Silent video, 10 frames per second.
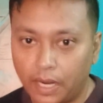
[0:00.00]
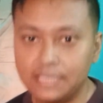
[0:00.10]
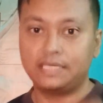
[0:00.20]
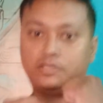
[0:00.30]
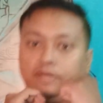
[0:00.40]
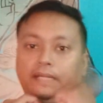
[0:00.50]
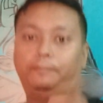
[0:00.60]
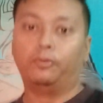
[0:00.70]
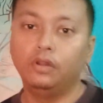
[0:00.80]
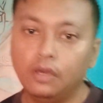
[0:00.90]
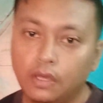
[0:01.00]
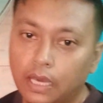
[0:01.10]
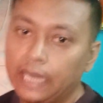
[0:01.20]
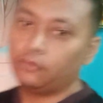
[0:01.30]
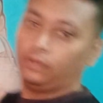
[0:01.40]
One is the straight pull
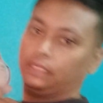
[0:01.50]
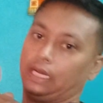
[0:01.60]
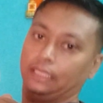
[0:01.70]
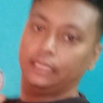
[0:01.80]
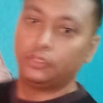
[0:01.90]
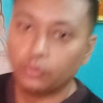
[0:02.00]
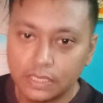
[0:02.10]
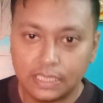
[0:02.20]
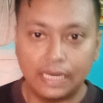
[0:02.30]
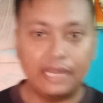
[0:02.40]
and the other two is the